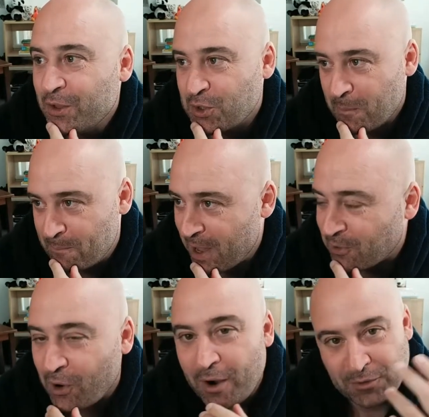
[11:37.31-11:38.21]
that you're
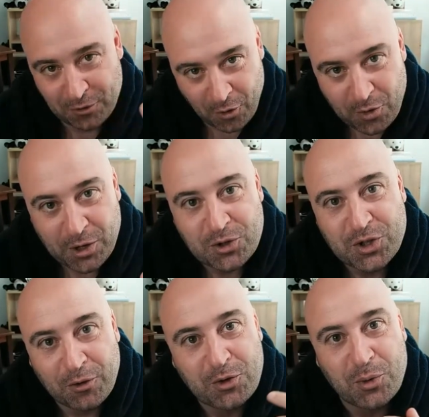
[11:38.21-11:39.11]
better off devoting
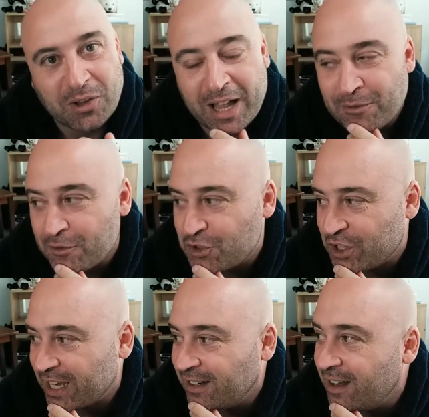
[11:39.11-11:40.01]
yourself to a life of
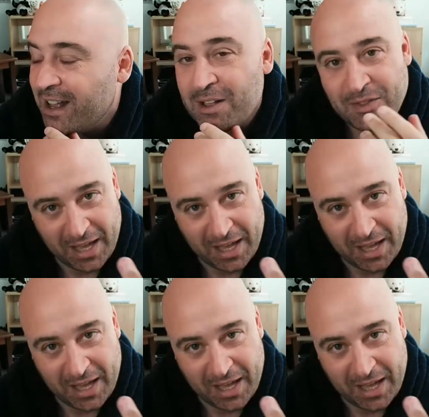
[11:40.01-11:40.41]
sin